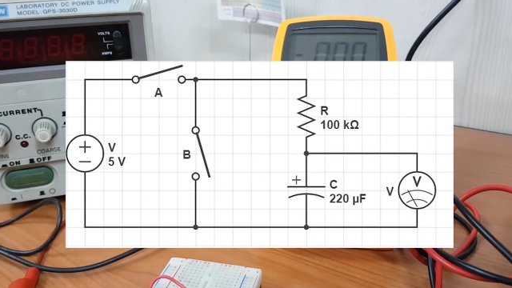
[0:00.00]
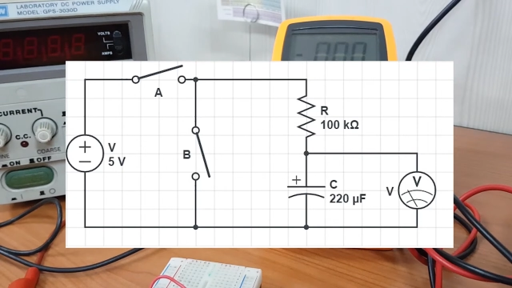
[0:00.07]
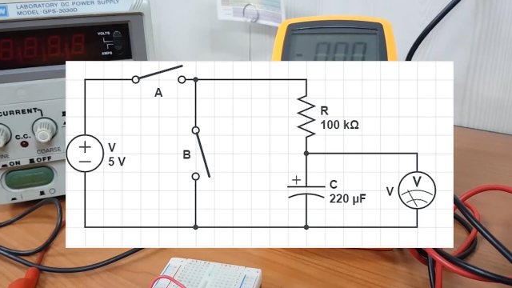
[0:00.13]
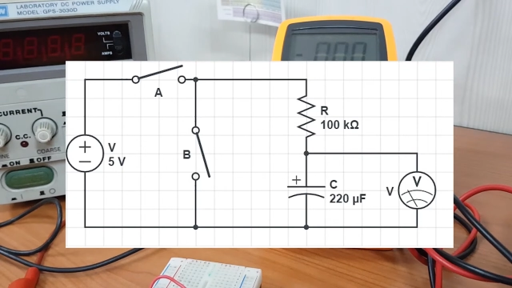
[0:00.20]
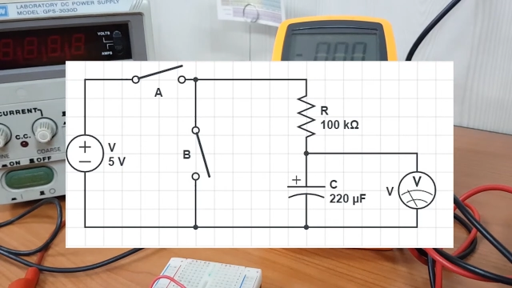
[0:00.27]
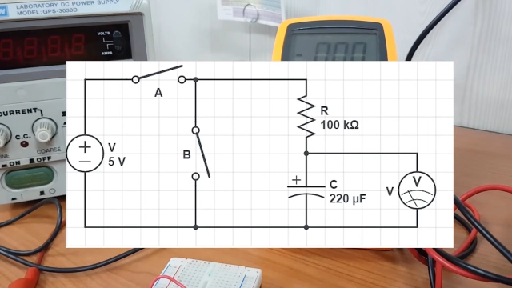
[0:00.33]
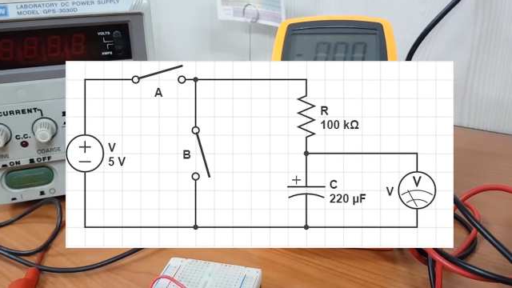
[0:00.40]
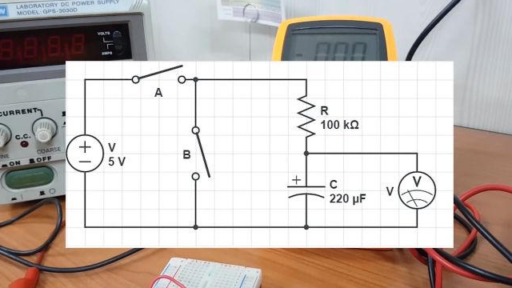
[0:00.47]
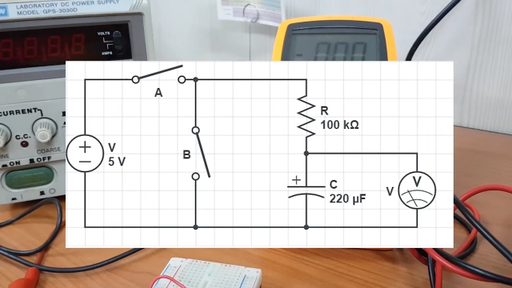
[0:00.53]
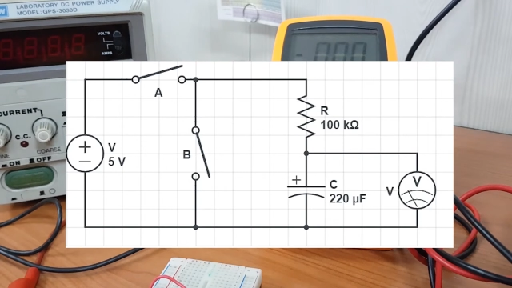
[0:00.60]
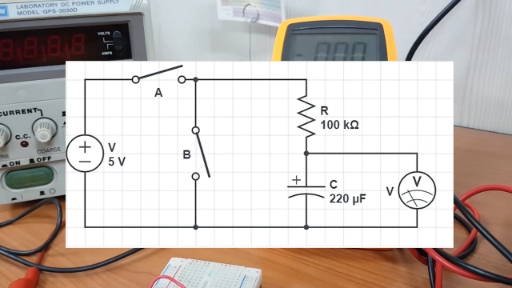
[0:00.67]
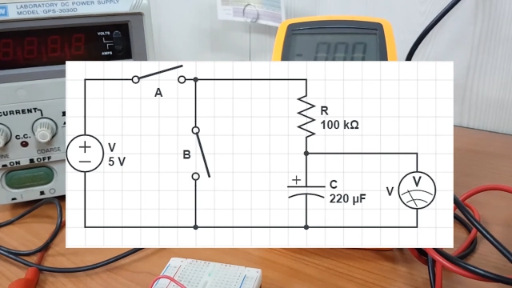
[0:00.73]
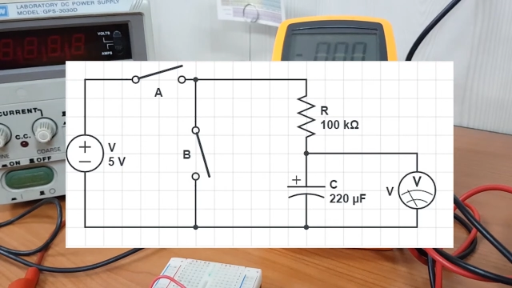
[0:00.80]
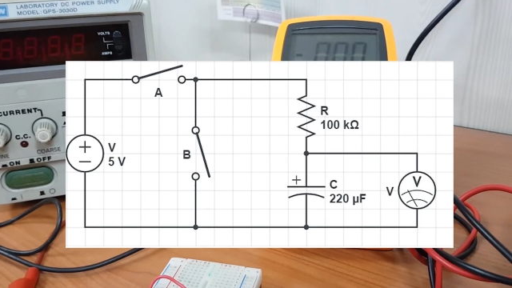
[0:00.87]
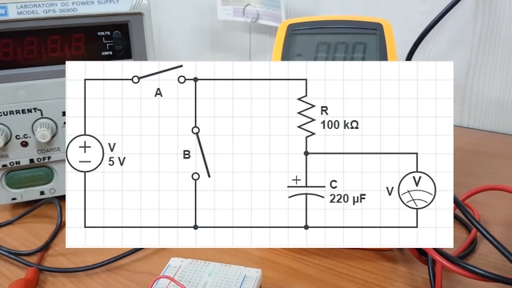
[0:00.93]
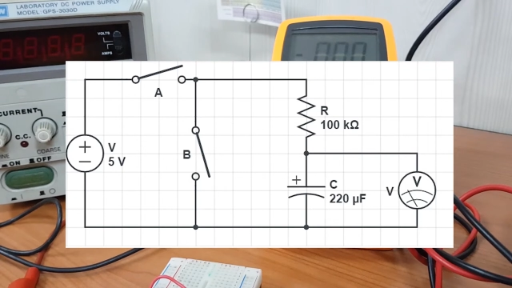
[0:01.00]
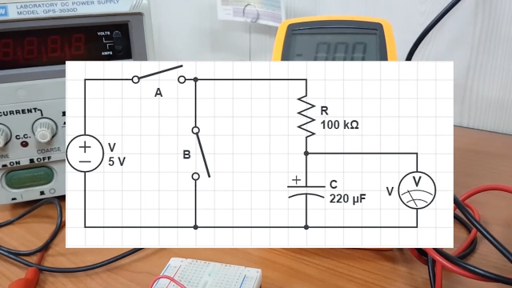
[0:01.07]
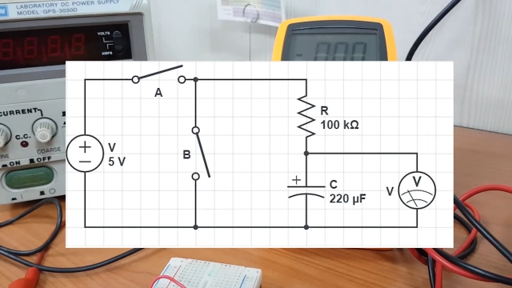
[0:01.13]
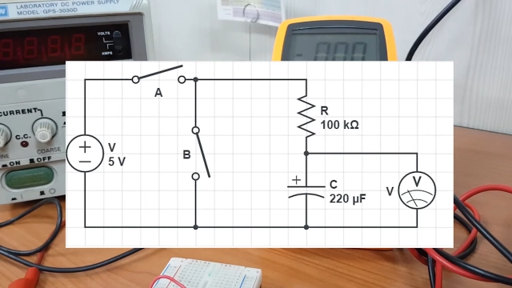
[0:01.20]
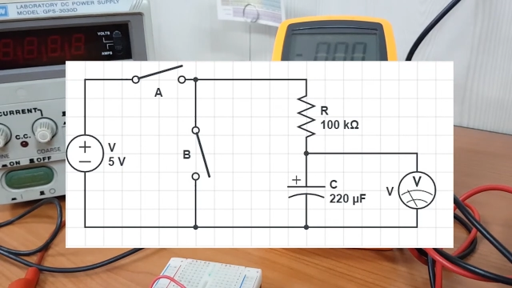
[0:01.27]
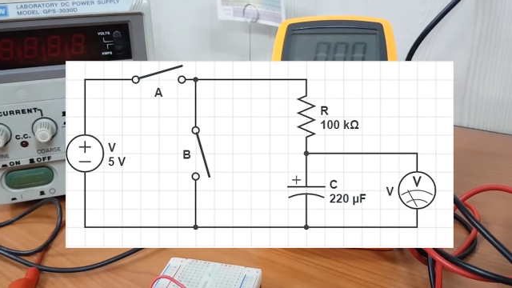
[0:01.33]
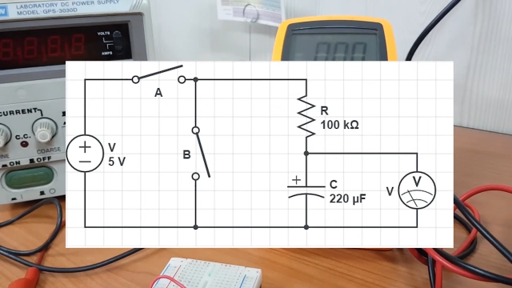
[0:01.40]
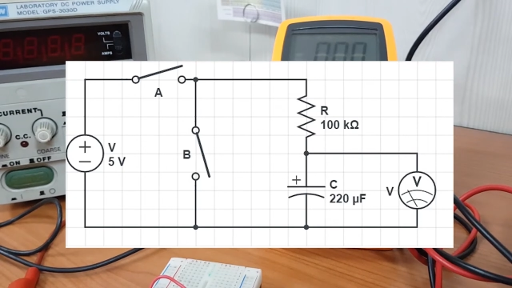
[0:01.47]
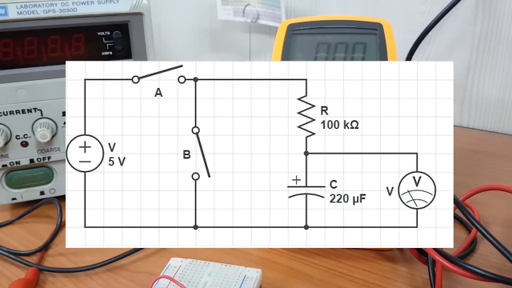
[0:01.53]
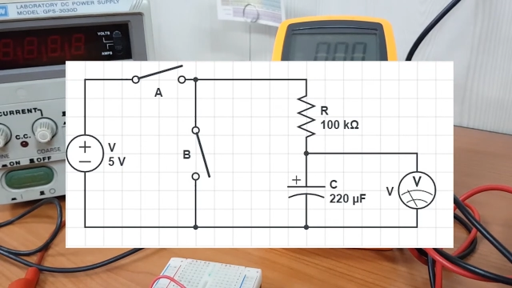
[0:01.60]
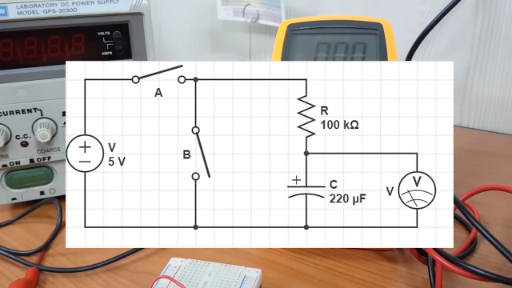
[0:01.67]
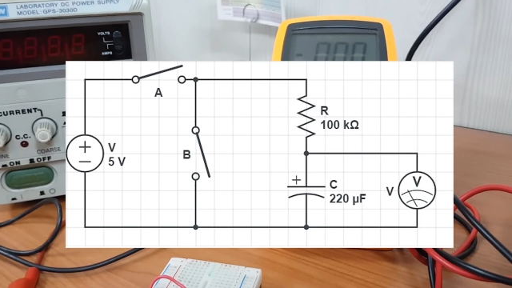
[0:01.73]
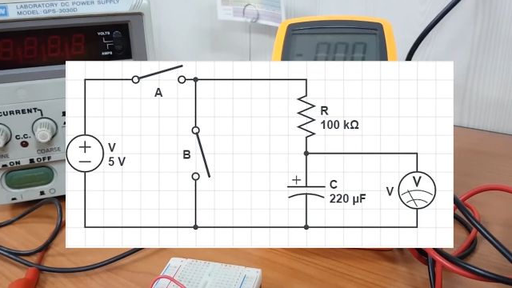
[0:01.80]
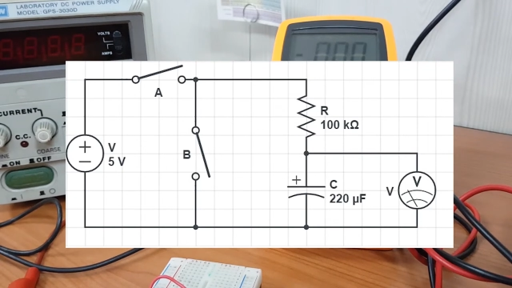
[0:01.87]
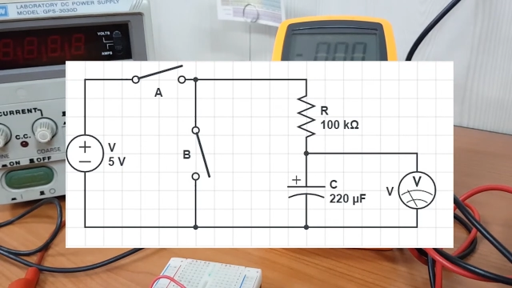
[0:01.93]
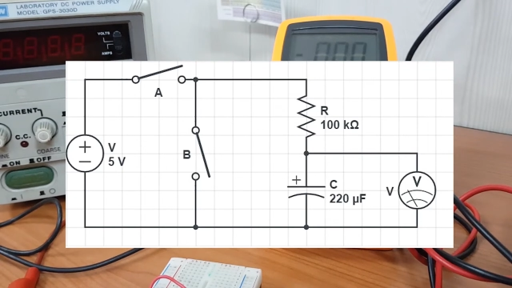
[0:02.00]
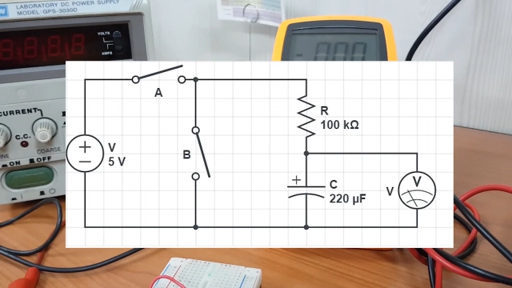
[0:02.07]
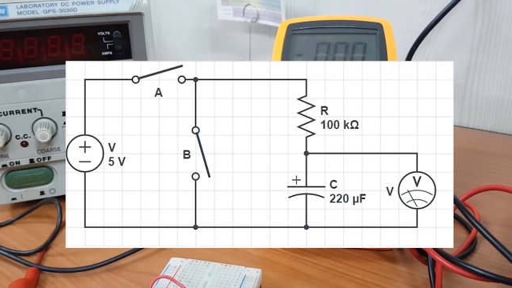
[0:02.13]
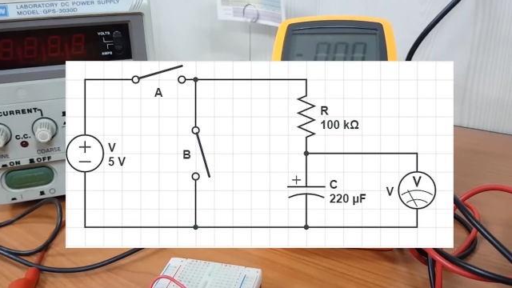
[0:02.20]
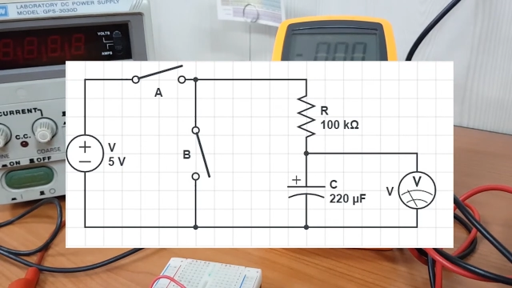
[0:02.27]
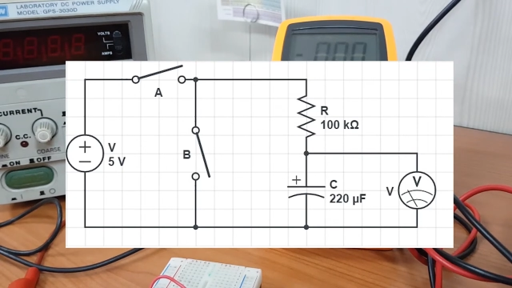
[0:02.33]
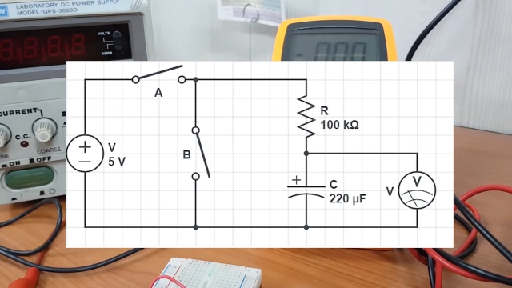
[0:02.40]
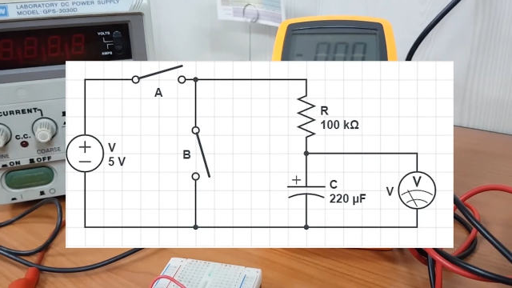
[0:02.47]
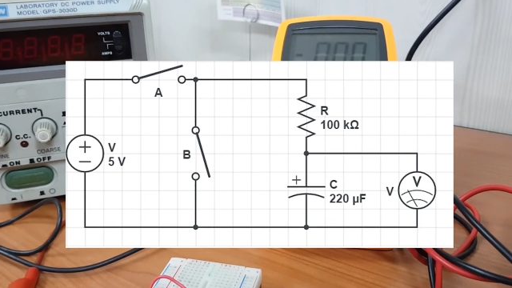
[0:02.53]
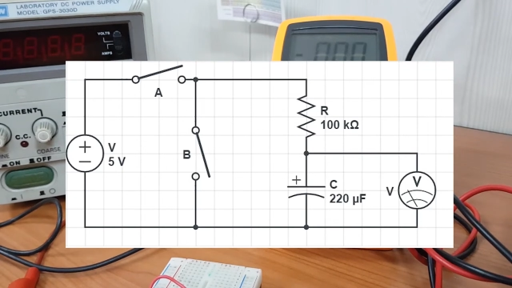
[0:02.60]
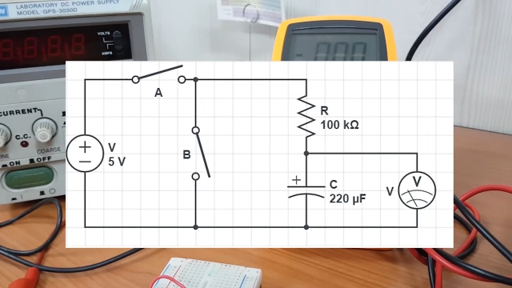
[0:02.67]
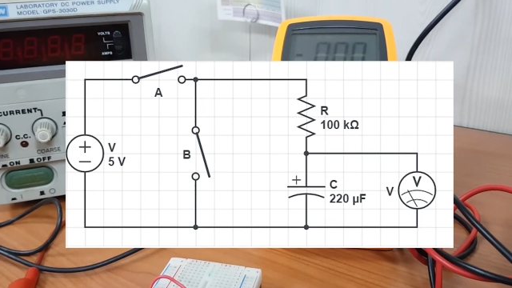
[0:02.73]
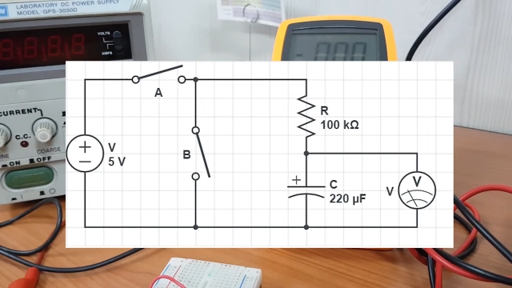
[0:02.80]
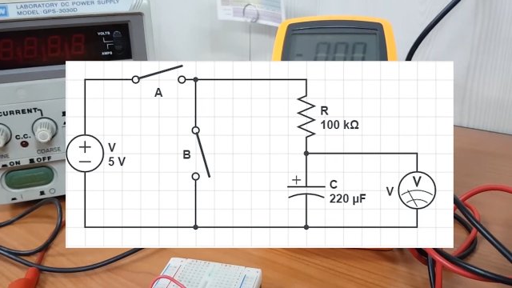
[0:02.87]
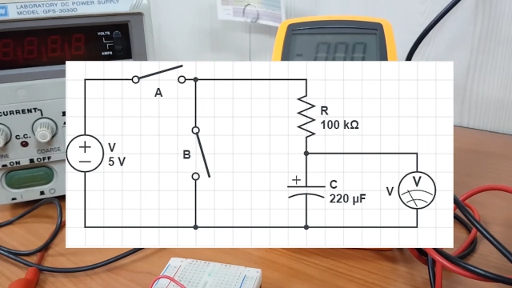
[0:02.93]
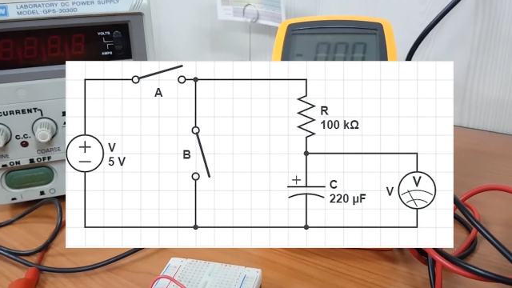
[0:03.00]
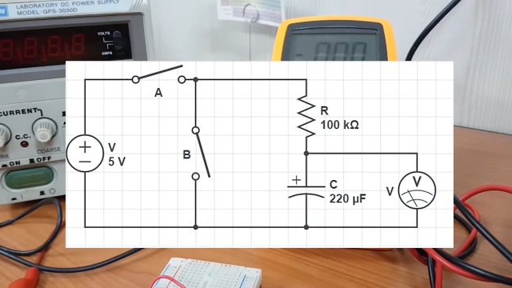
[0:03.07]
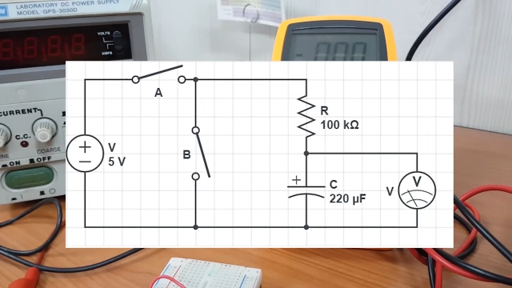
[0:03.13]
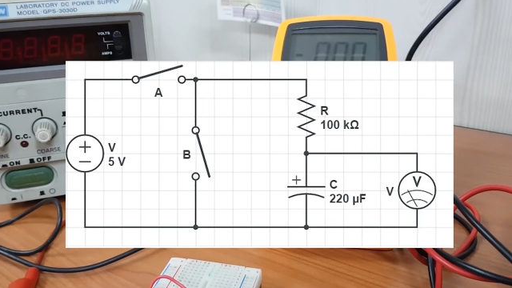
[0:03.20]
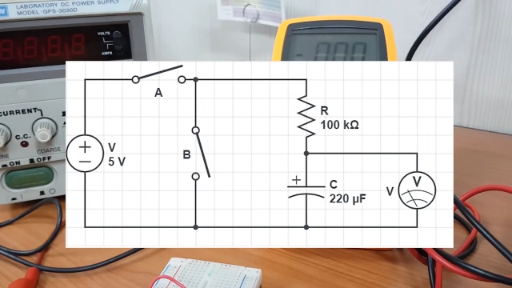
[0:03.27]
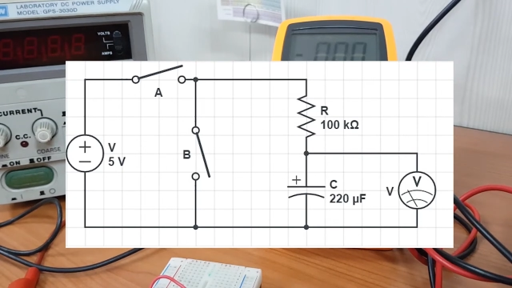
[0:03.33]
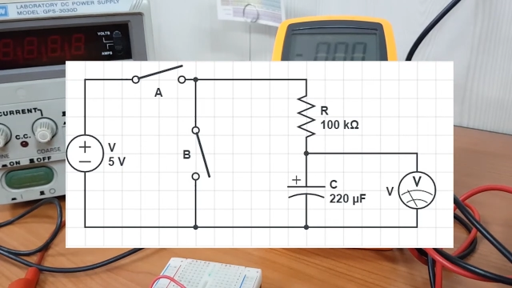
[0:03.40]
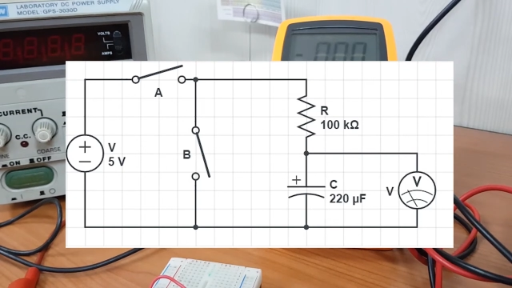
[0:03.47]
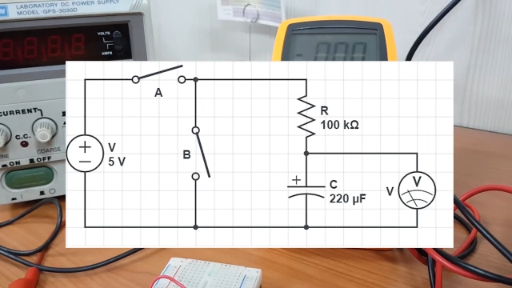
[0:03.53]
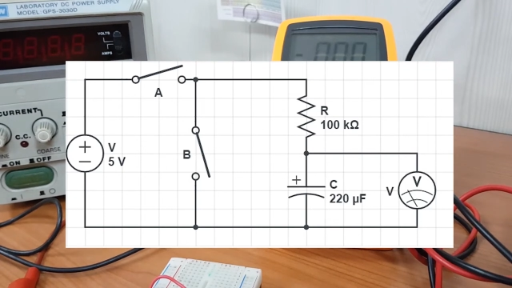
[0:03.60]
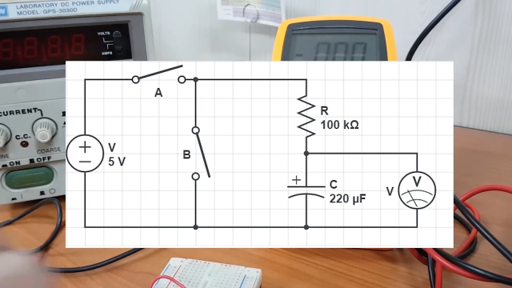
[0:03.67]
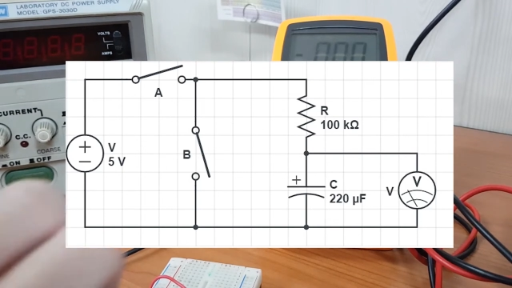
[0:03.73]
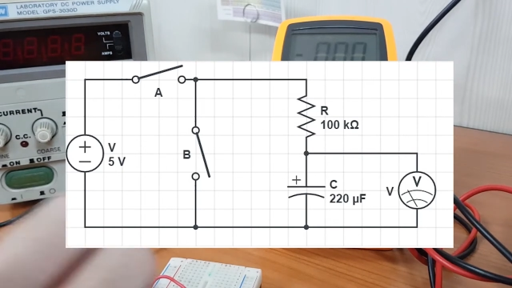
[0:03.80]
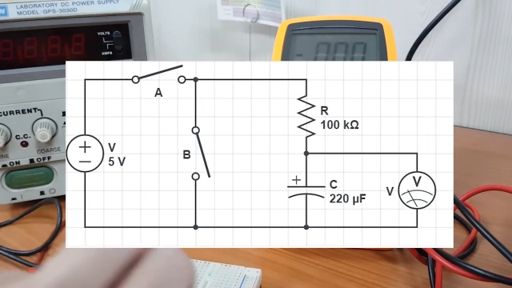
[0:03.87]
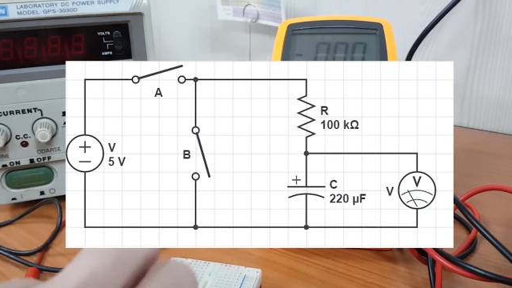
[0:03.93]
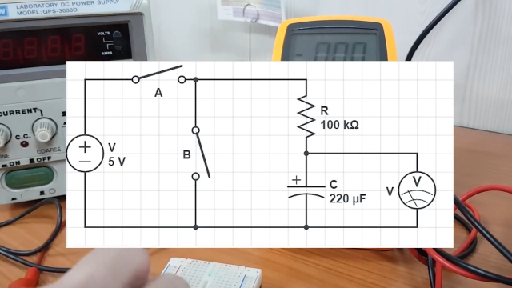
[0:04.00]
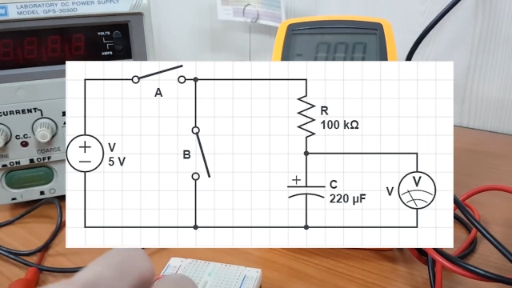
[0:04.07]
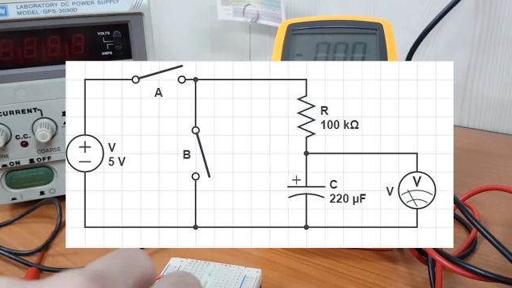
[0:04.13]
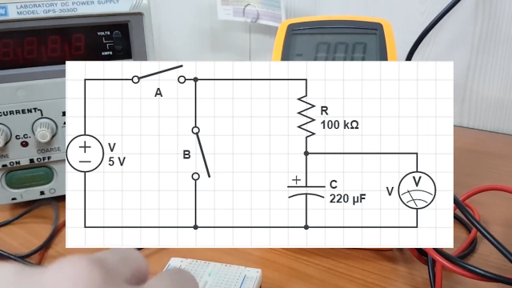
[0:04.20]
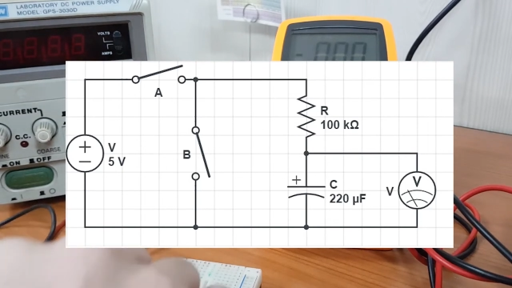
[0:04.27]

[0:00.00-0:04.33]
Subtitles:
No face is visible, so there are no lips to read.